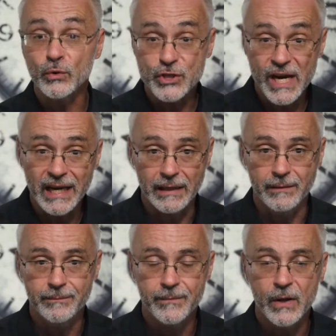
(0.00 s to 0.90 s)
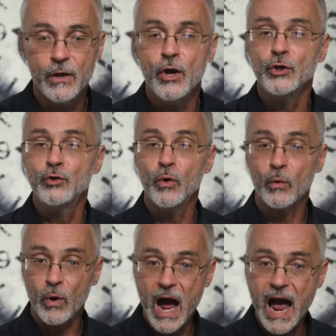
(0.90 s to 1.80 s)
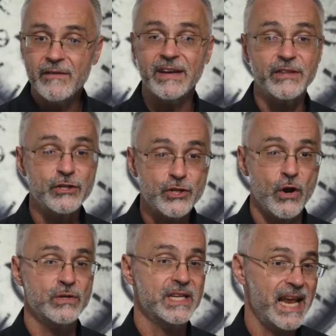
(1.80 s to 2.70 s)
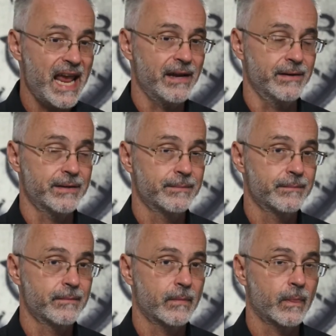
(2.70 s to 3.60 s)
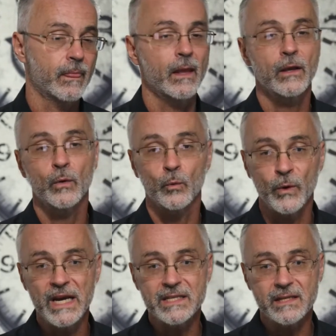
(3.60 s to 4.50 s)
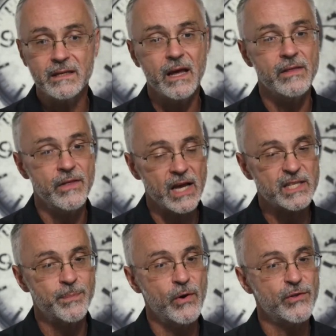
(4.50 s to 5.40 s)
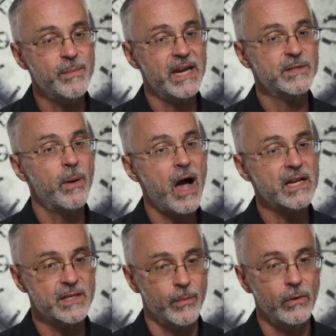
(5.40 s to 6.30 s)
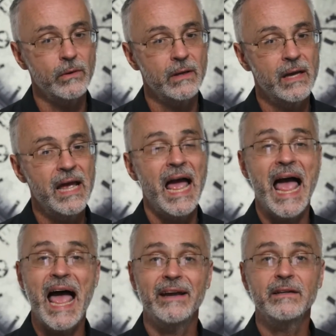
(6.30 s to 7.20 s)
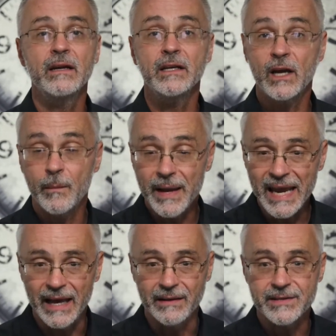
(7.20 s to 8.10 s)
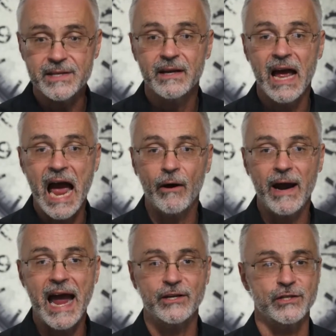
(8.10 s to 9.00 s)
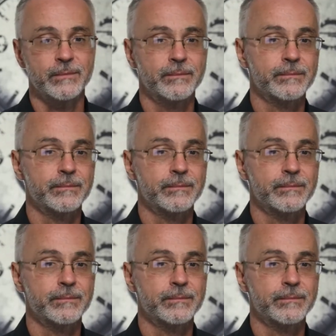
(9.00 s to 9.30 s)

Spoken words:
chain, to arrive at the chosen end. Reason thus both makes possible and commands our action.